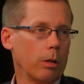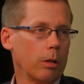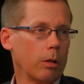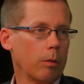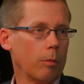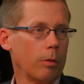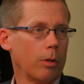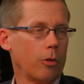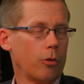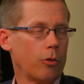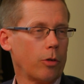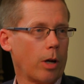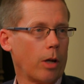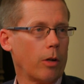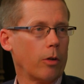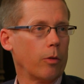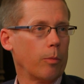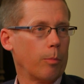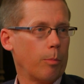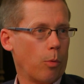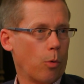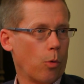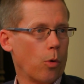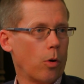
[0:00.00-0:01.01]
uh, when the child
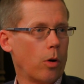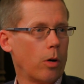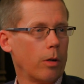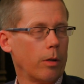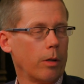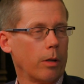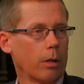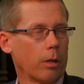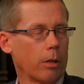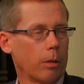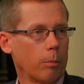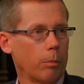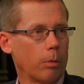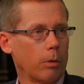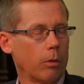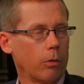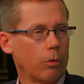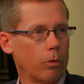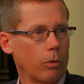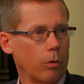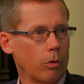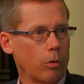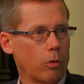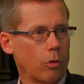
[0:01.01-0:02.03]
is born that can be
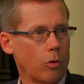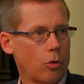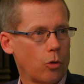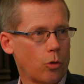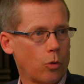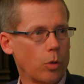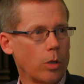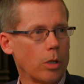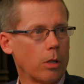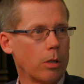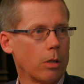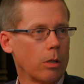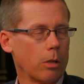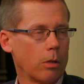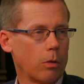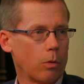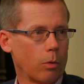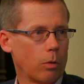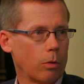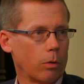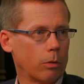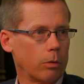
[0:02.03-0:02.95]
sort of treated or,